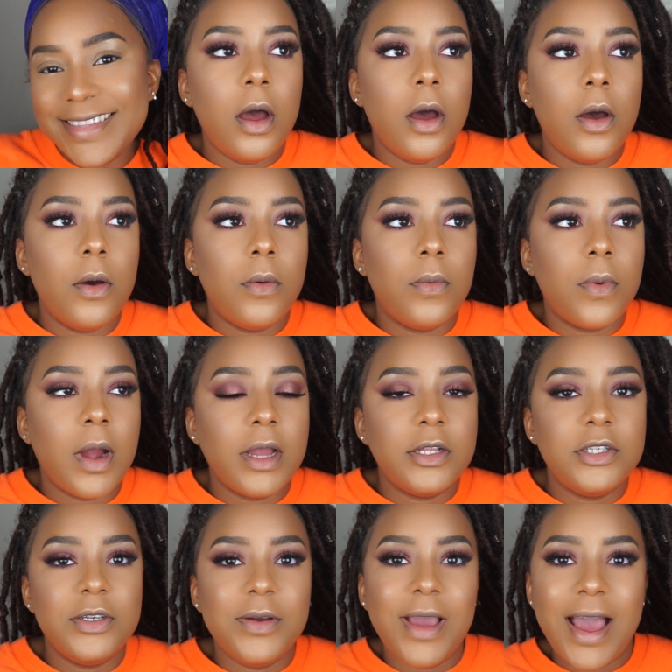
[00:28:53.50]
All
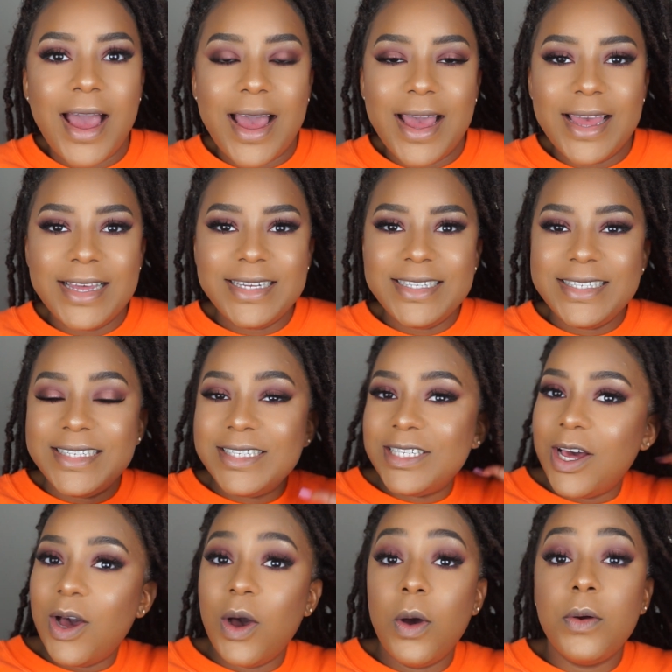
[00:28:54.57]
right, you guys,
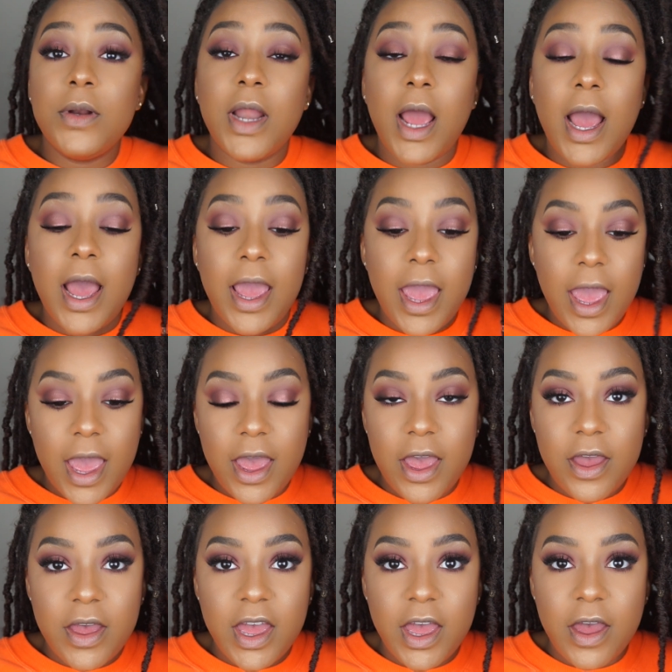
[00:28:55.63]
so I
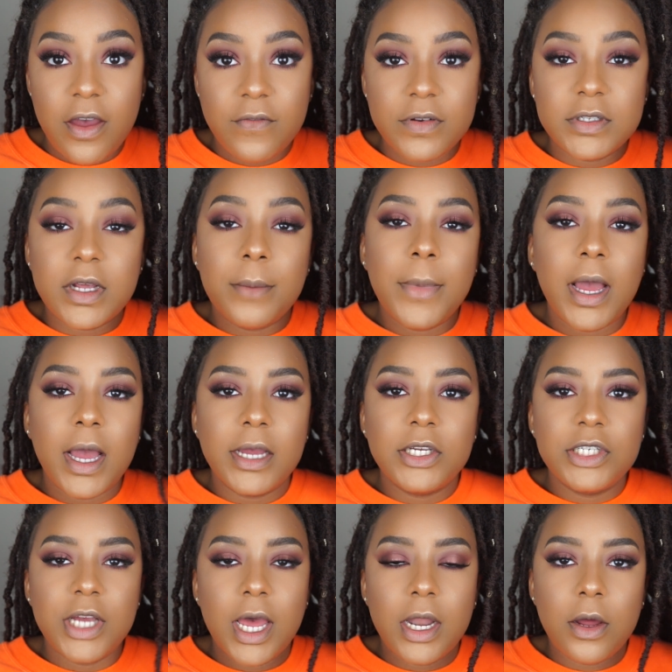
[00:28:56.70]
have done my
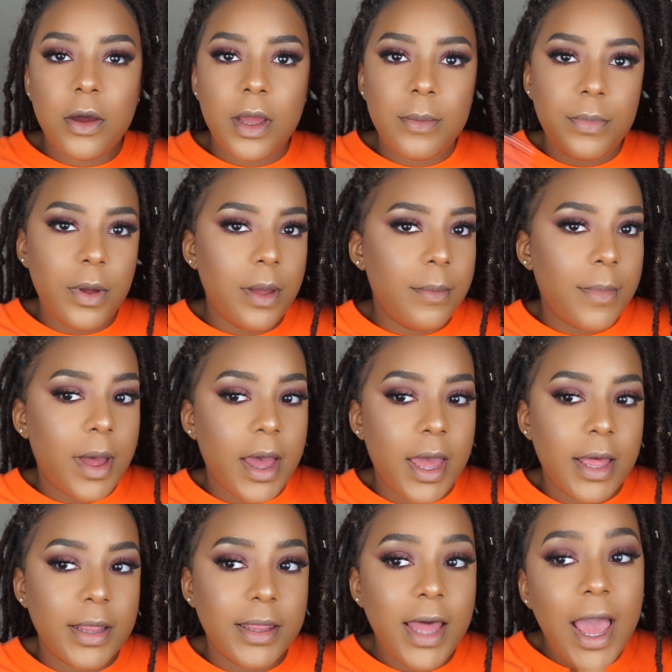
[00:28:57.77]
eyeshadow and put
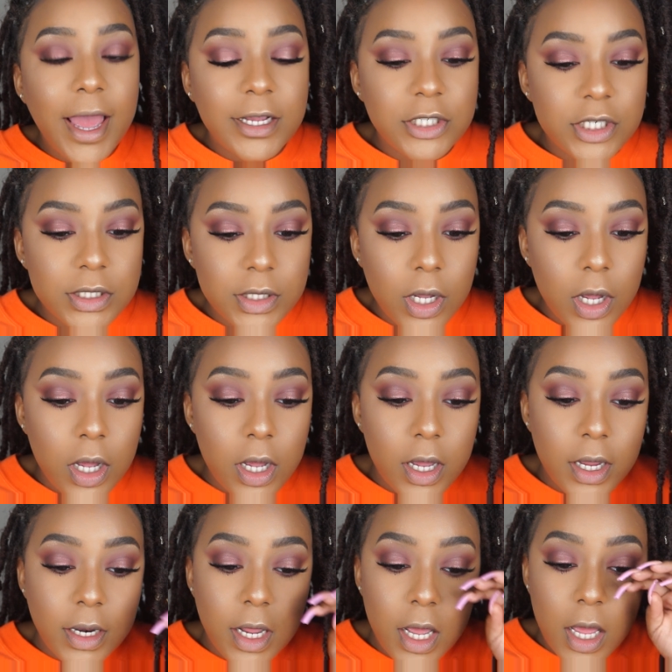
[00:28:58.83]
my lashes
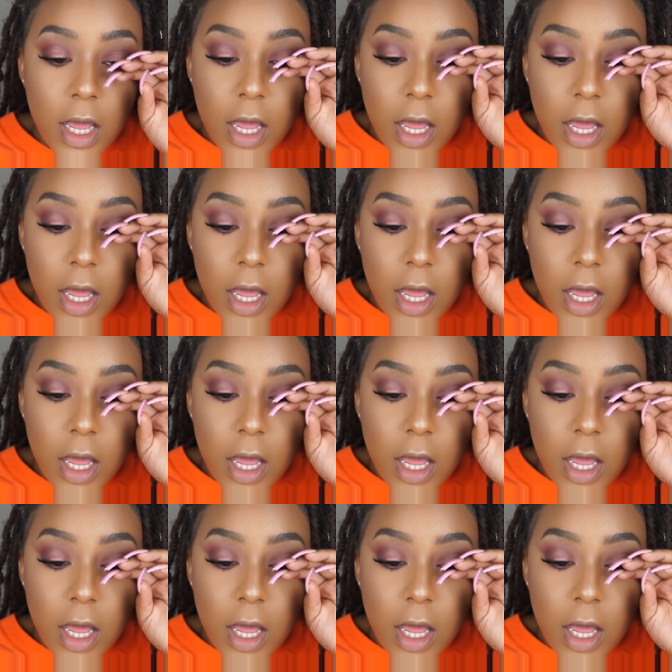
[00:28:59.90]
on.